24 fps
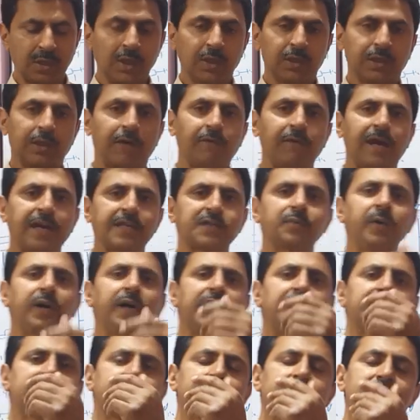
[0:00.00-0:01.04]
Now, as far
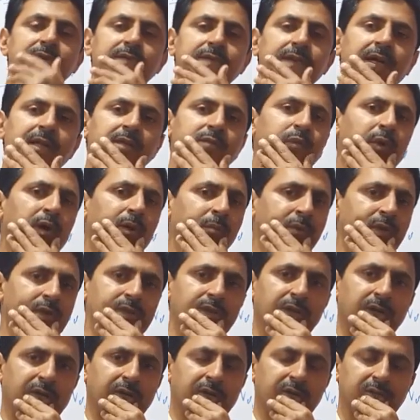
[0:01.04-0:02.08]
as these transformers
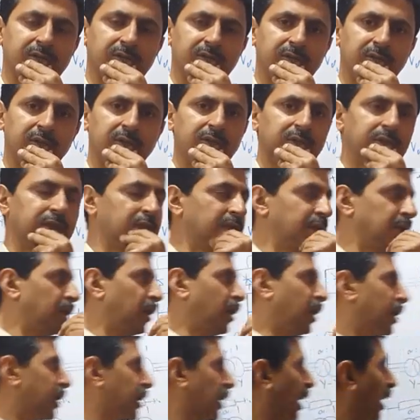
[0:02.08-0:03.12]
are concerned, they
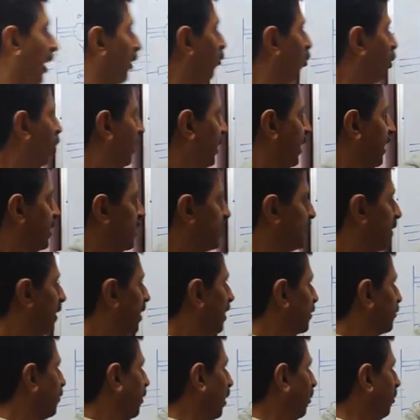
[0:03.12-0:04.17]
are high voltage
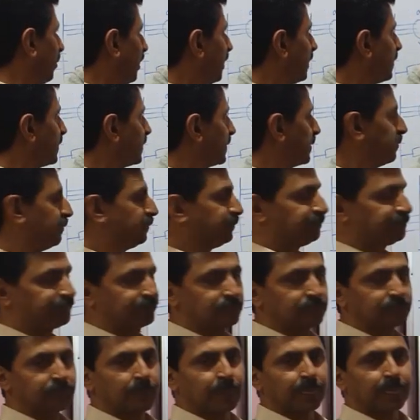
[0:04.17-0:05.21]
transformers,
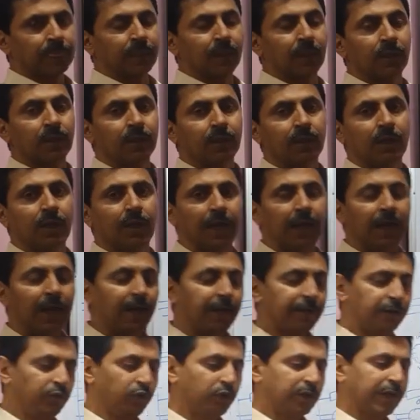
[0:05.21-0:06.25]

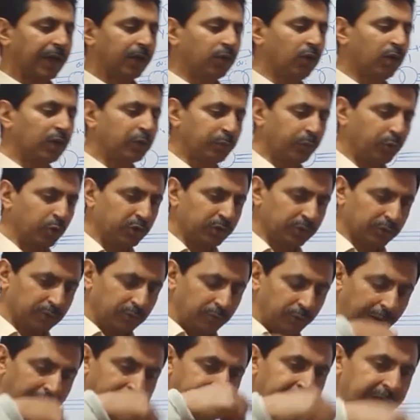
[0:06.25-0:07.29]
and you cannot put
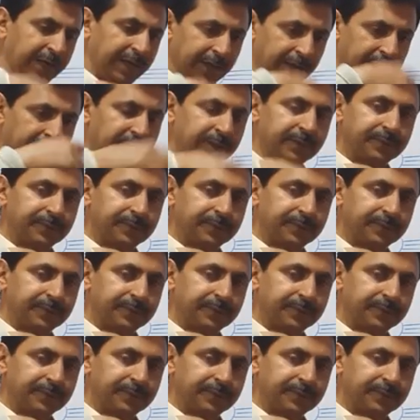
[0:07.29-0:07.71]
winding